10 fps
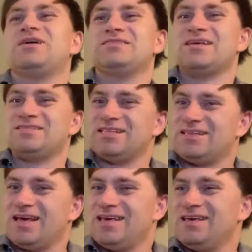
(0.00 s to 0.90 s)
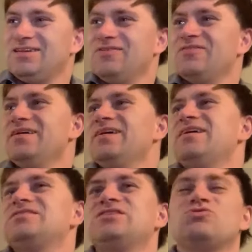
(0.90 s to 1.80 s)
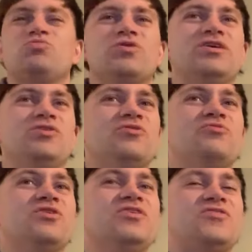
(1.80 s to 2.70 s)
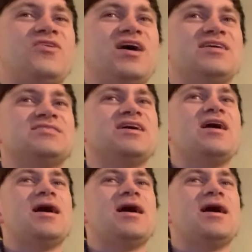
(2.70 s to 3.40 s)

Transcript: because that's the thing he can do is this really going really fast?